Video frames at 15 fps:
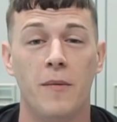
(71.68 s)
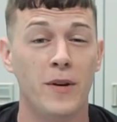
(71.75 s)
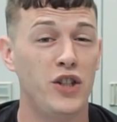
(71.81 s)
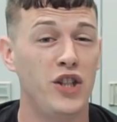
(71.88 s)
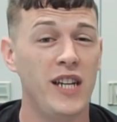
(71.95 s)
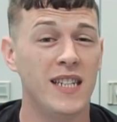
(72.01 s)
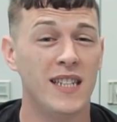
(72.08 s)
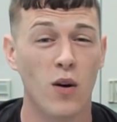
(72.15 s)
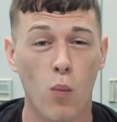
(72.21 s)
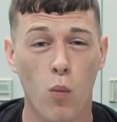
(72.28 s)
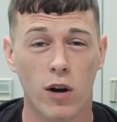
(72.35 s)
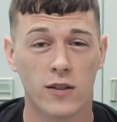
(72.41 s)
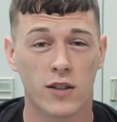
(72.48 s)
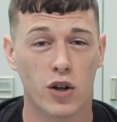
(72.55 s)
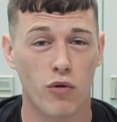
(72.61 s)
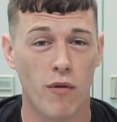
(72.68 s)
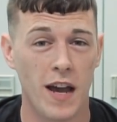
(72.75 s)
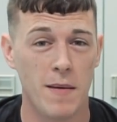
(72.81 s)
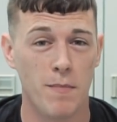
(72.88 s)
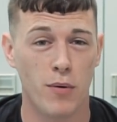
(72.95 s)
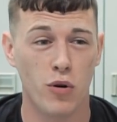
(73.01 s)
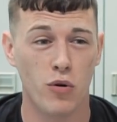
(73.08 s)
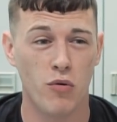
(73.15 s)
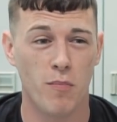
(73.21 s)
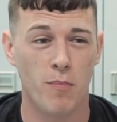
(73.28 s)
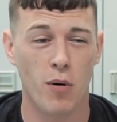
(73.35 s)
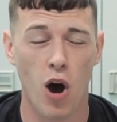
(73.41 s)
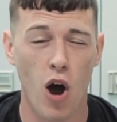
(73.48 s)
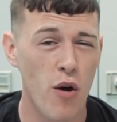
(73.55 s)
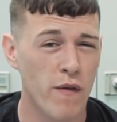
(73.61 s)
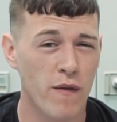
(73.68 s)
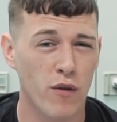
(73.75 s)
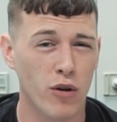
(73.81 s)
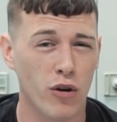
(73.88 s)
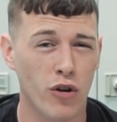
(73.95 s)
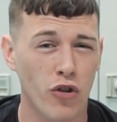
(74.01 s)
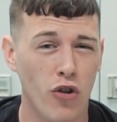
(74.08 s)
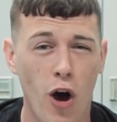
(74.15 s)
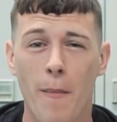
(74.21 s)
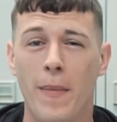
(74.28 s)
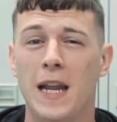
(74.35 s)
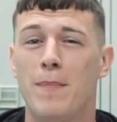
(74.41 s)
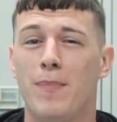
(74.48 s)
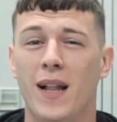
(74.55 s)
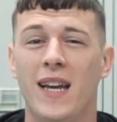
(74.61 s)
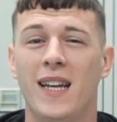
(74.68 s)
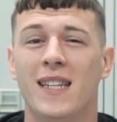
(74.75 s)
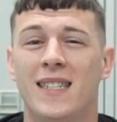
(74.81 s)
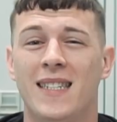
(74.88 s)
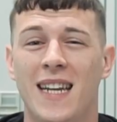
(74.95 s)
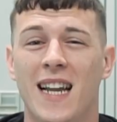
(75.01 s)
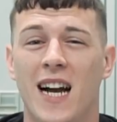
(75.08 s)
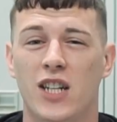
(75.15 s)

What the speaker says: The Magista was a great boot, but overall not many players did